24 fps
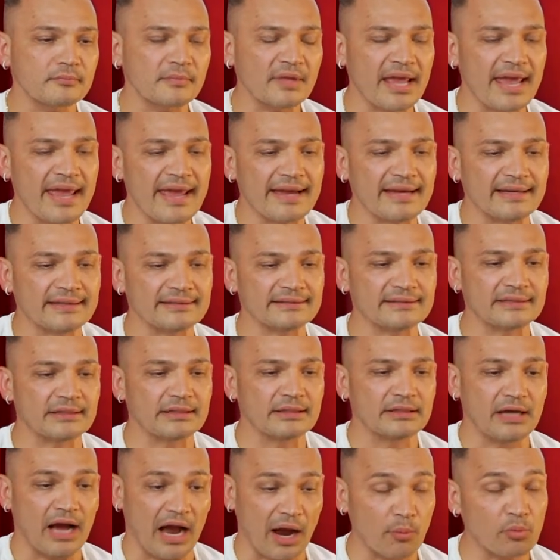And
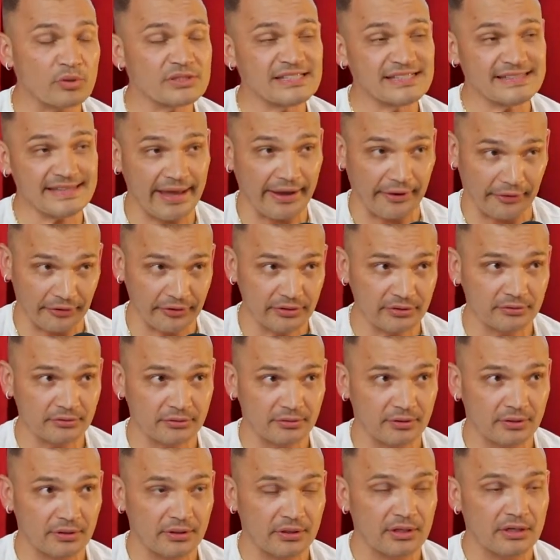I was scared.
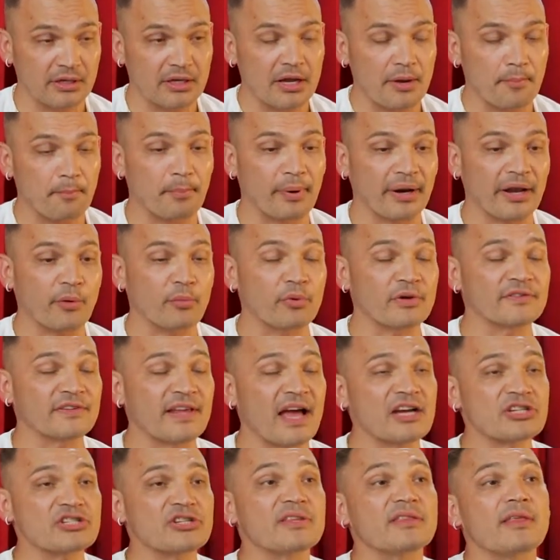But it was
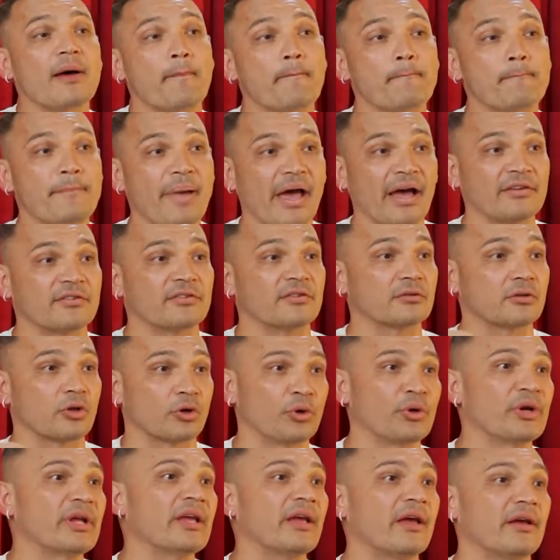actually the best
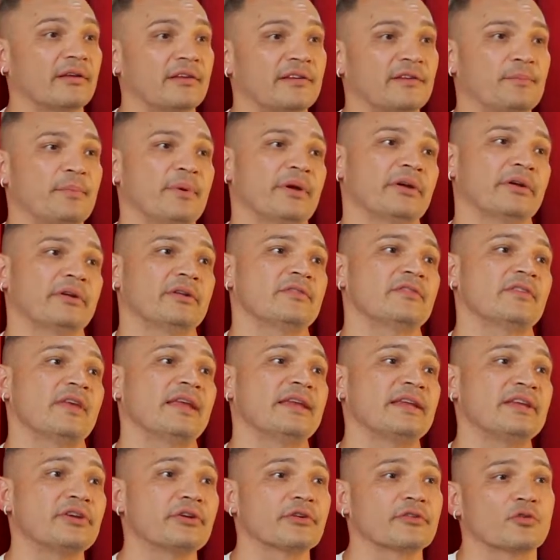learning experience, and
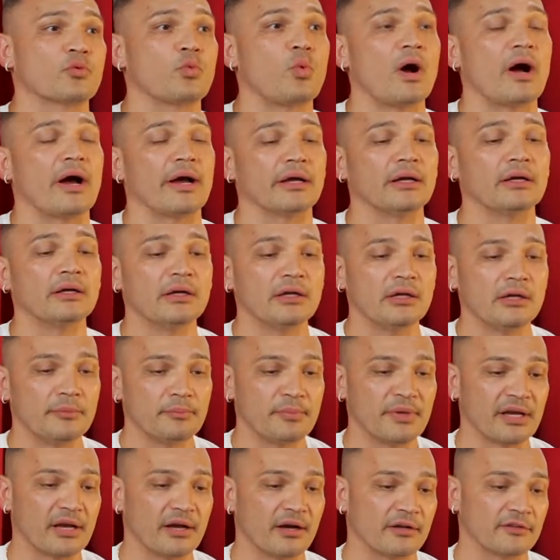here's why.
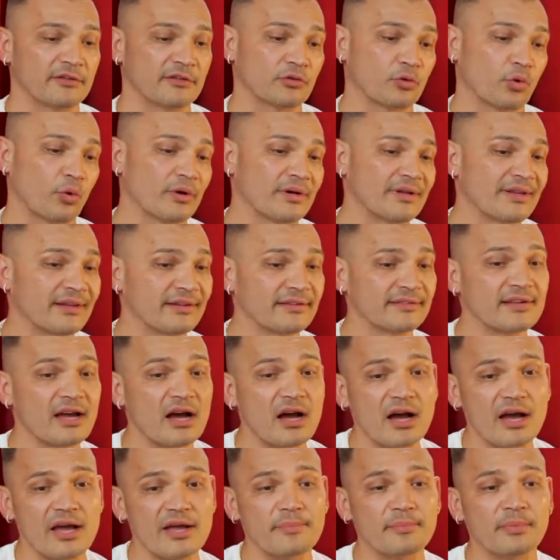Because during this
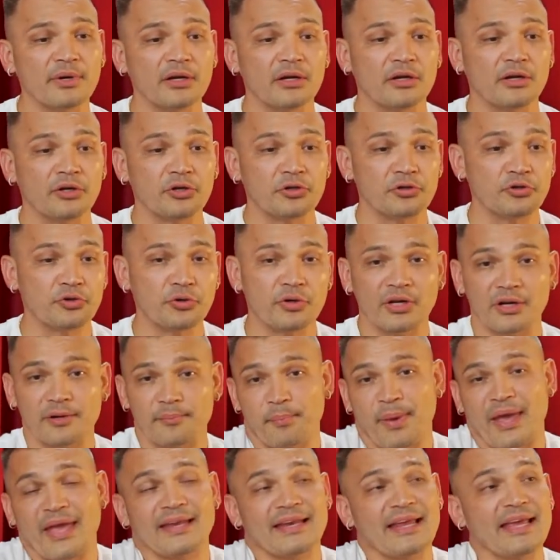time, you could have
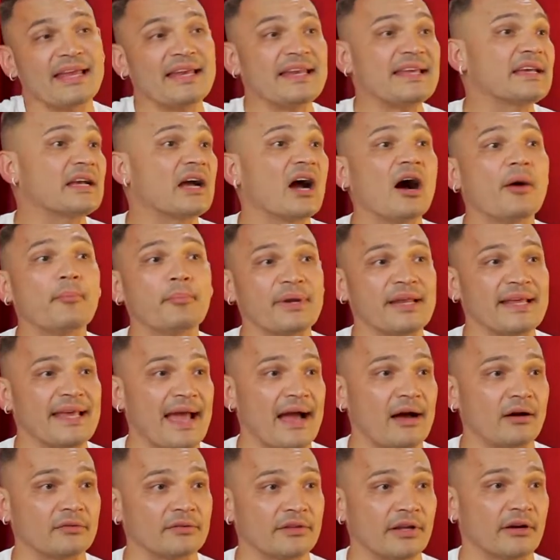paid any company
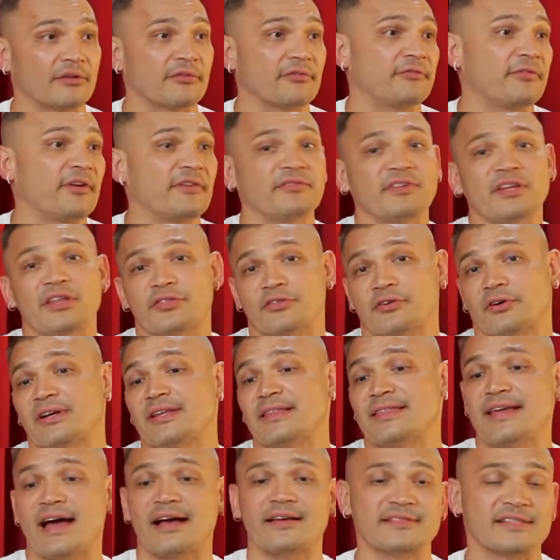out there $50,000,
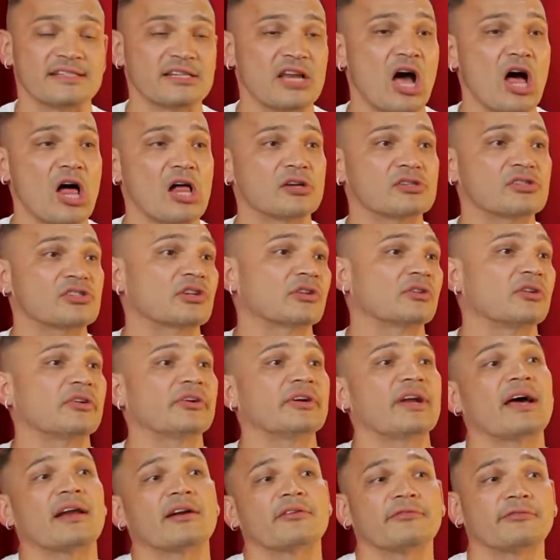$30,000 to learn
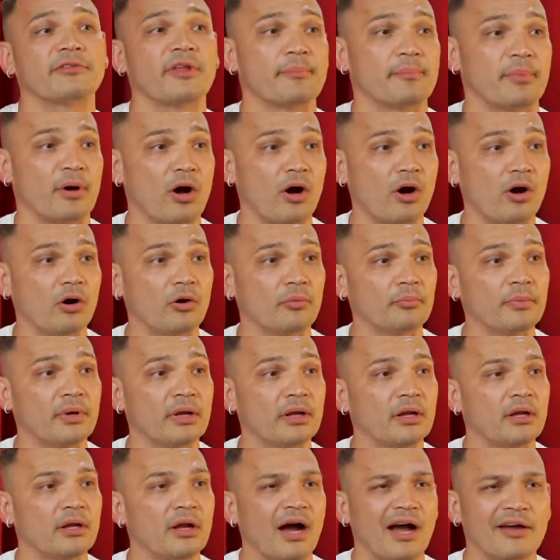how to flip a home.
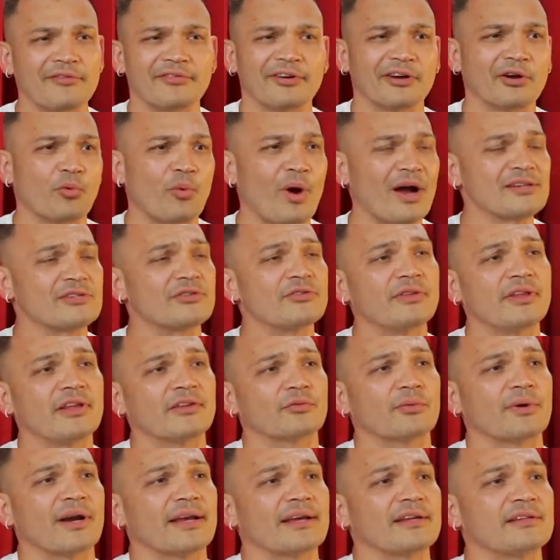Sure. I figured, why do this
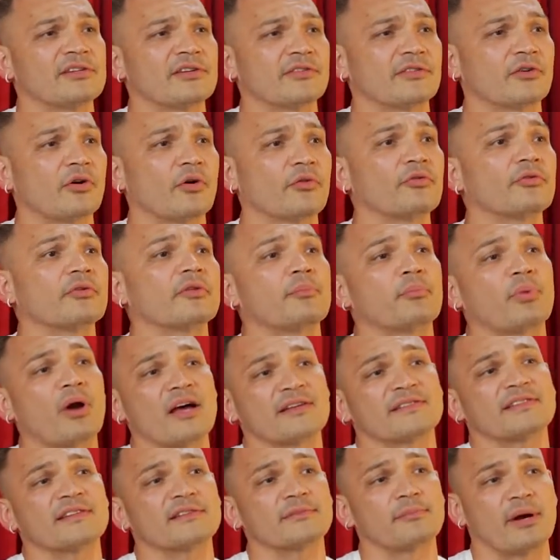when I could just go through the
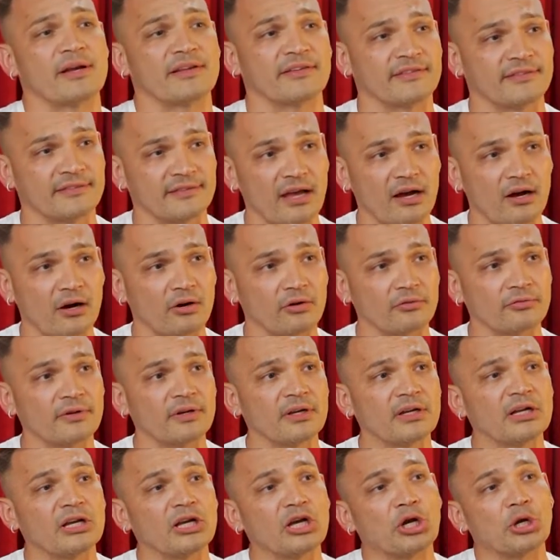process myself,
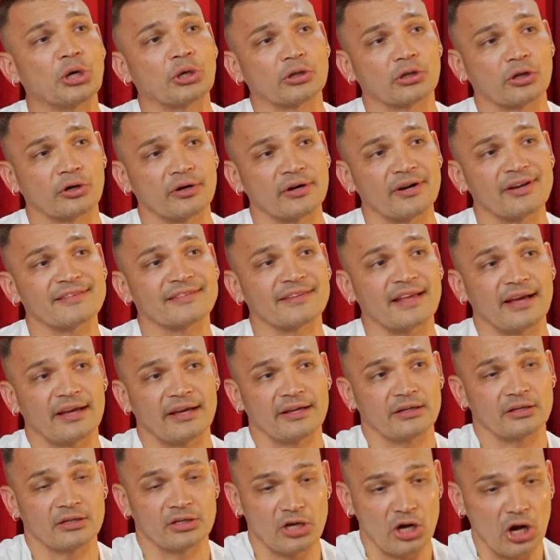learn as I
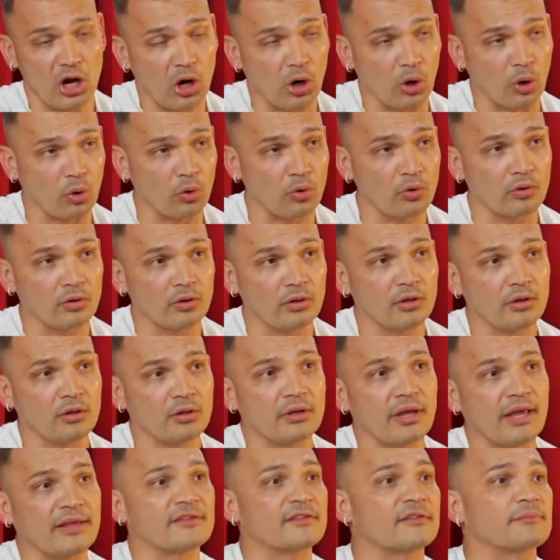go,
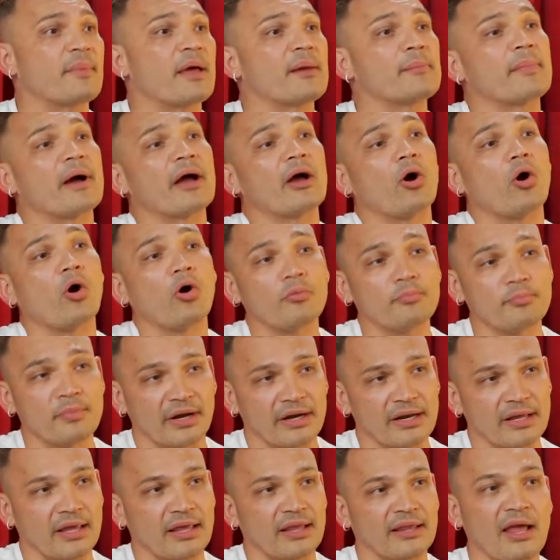and spend my own
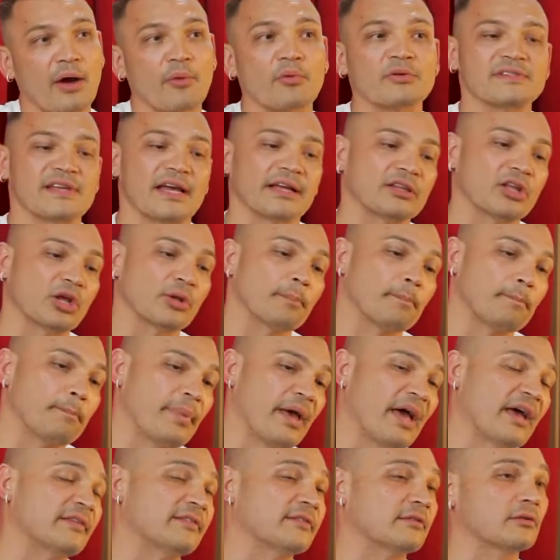money? And that was like the
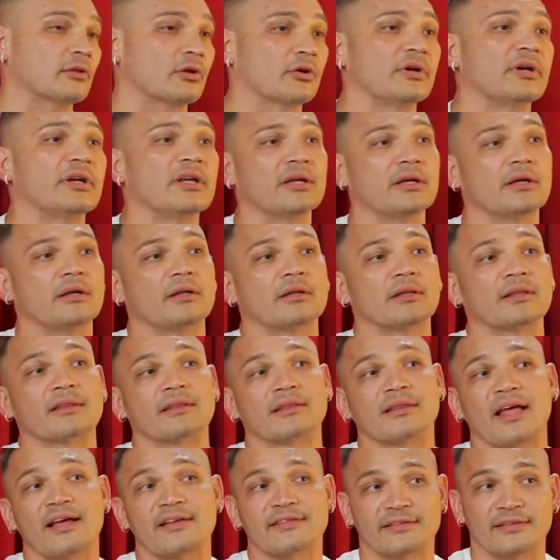best learning
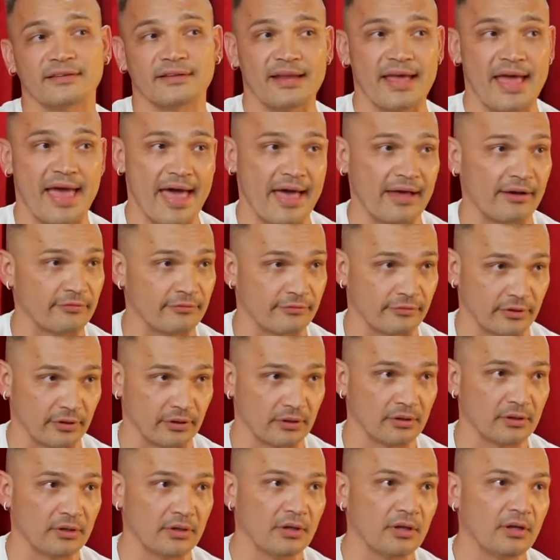lesson ever.
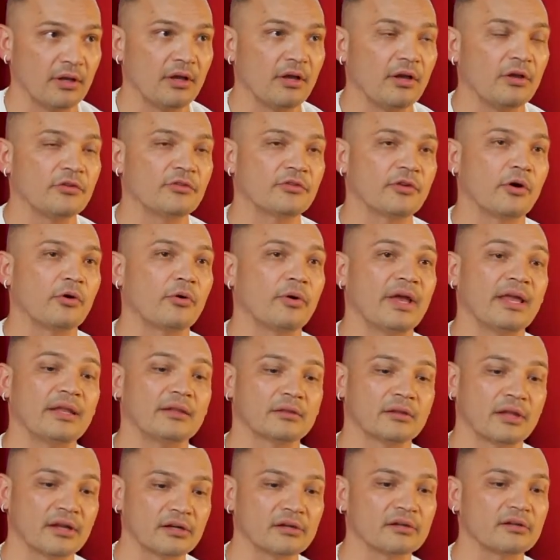Wow. So it
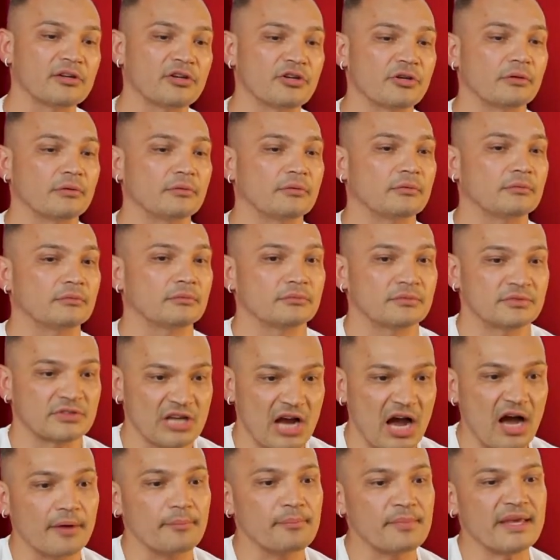literally
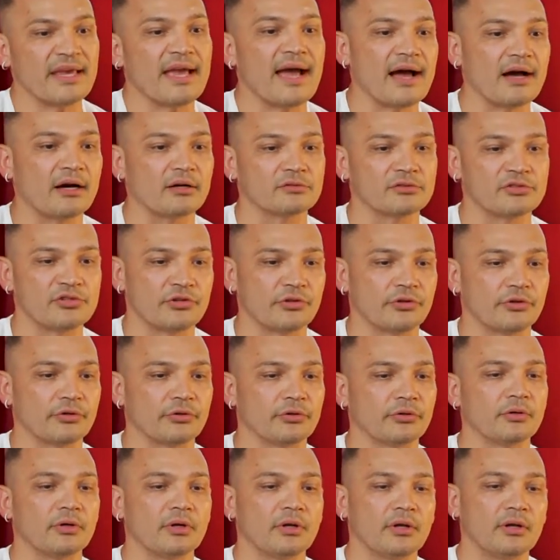taught me how
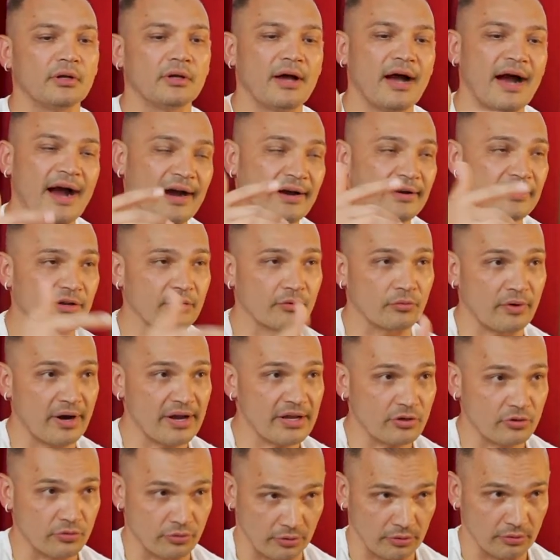to hire the right
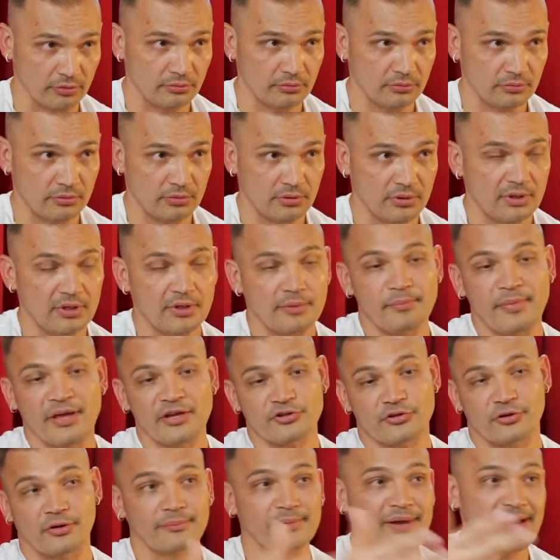crew, make
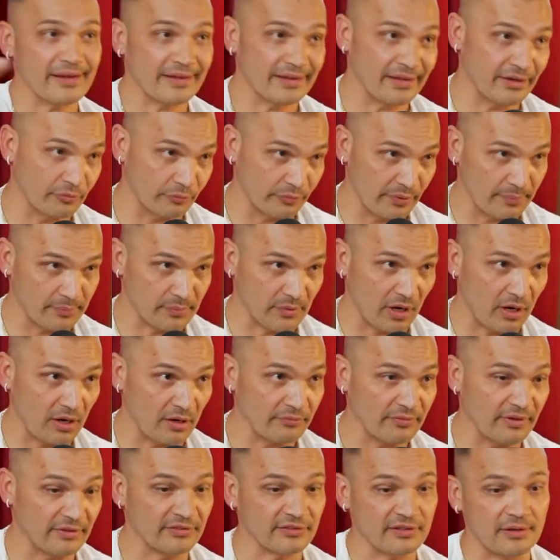sure I'm not getting ripped off.
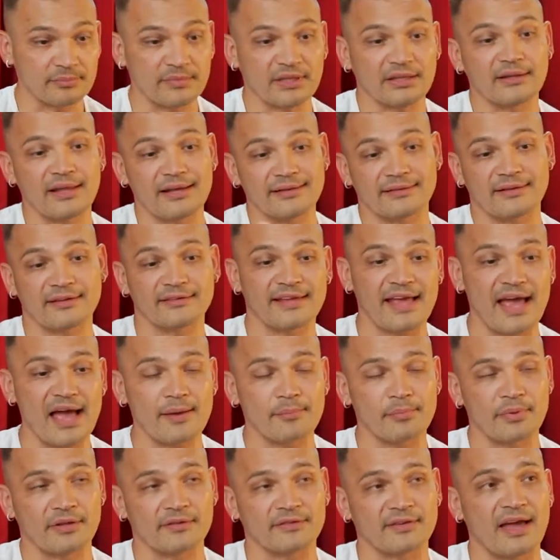If something like this
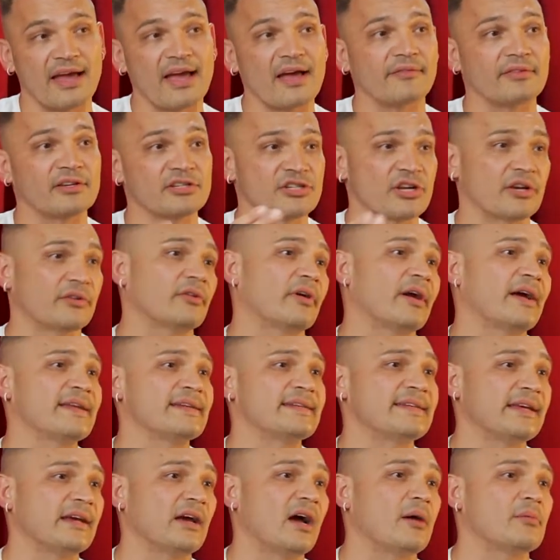happens, I have a general
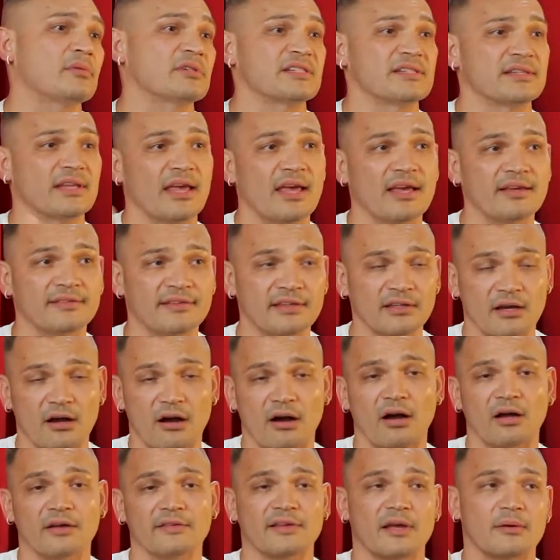idea how much the AC
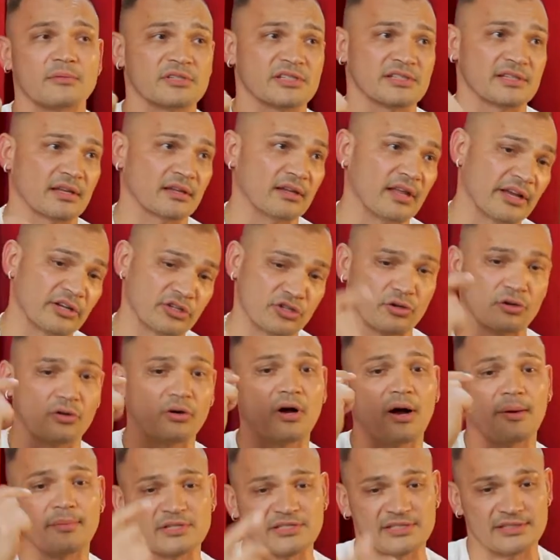costs, how much the electrical,
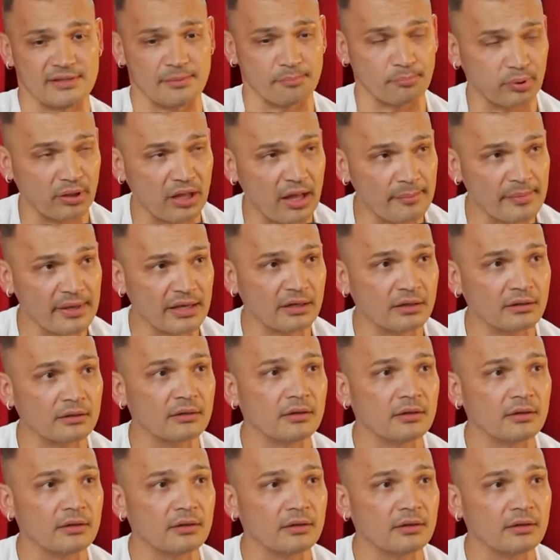how much is the plumbing.